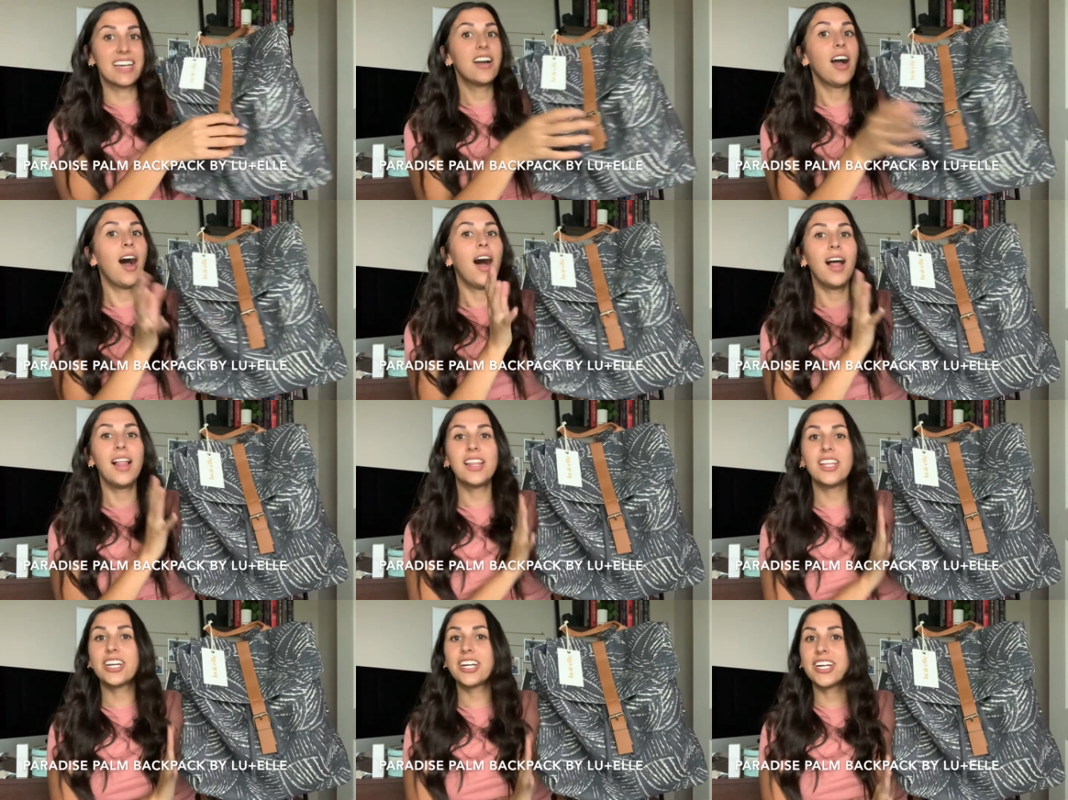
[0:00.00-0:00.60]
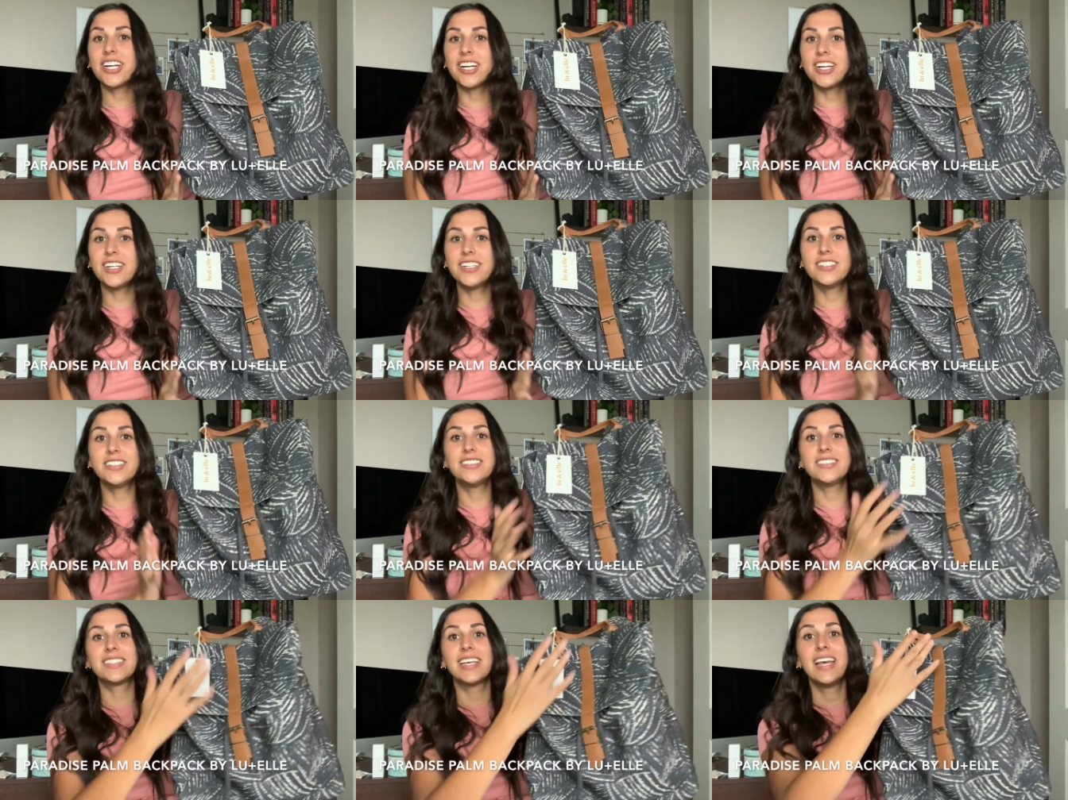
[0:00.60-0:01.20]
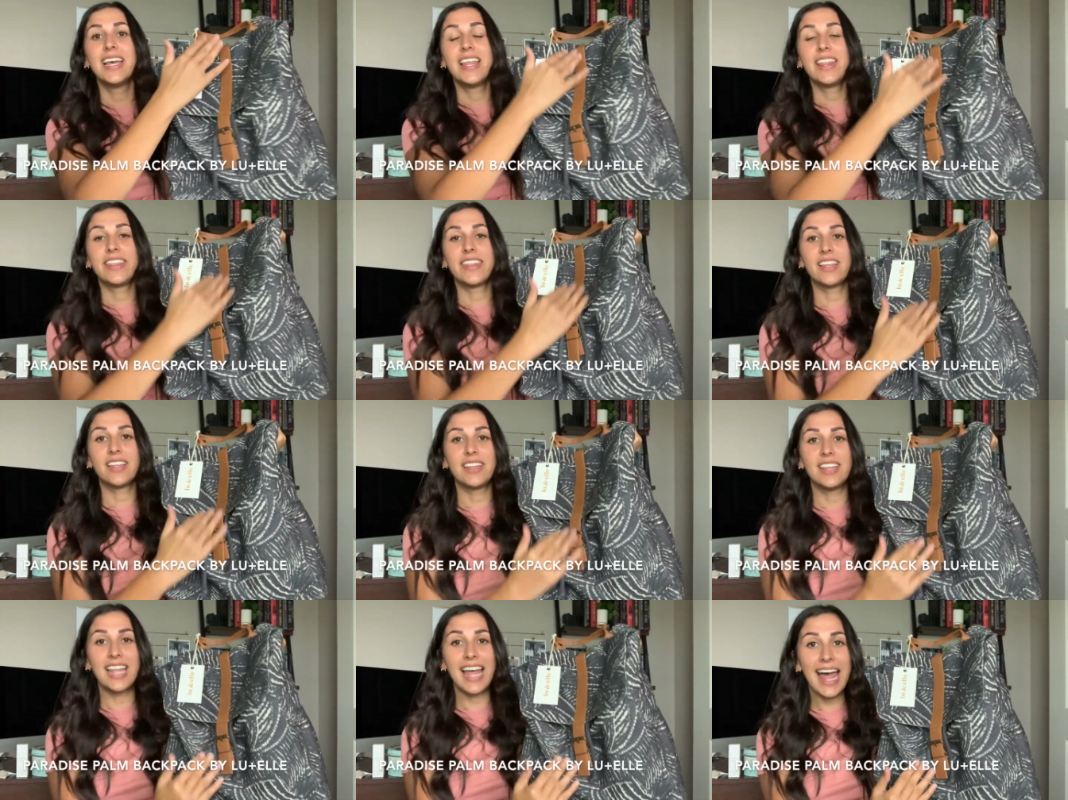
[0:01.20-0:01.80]
colors, the
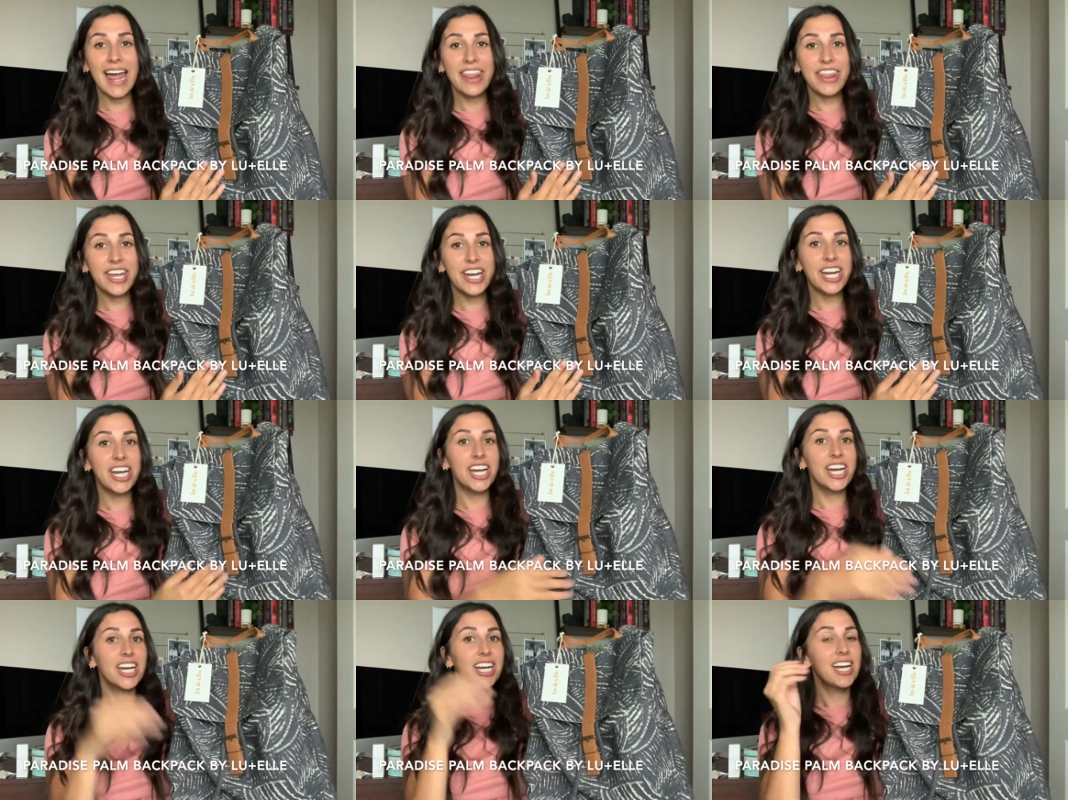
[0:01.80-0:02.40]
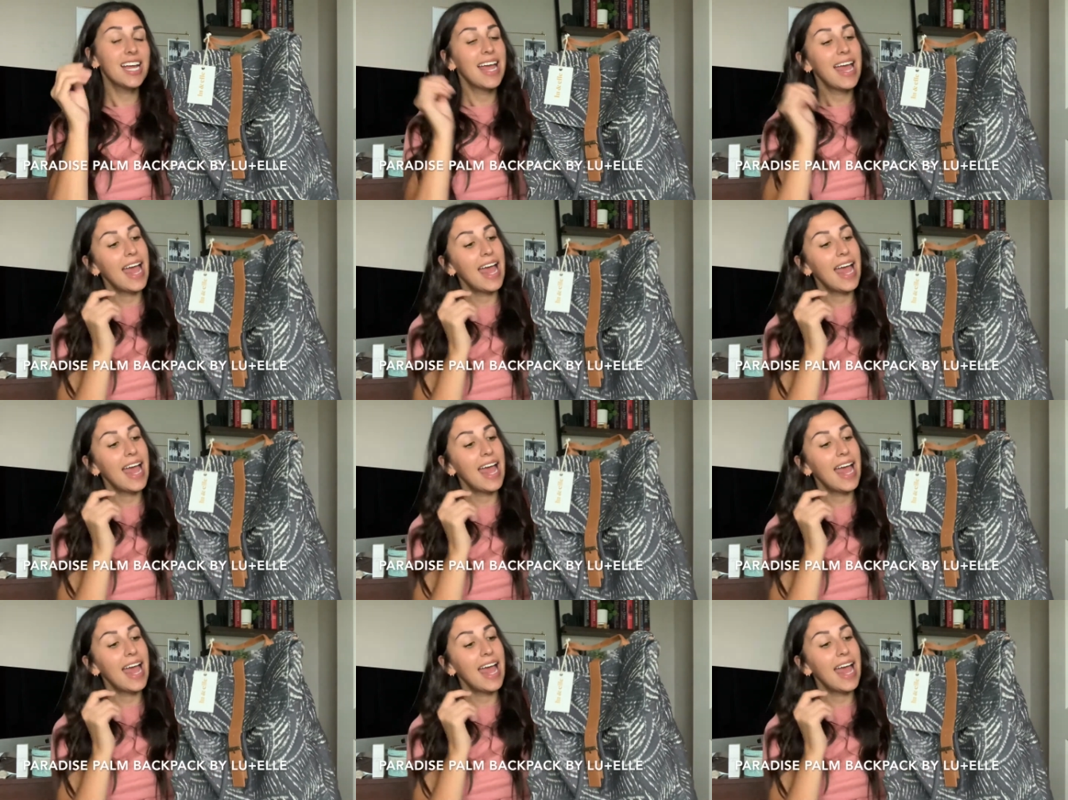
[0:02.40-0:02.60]
leather,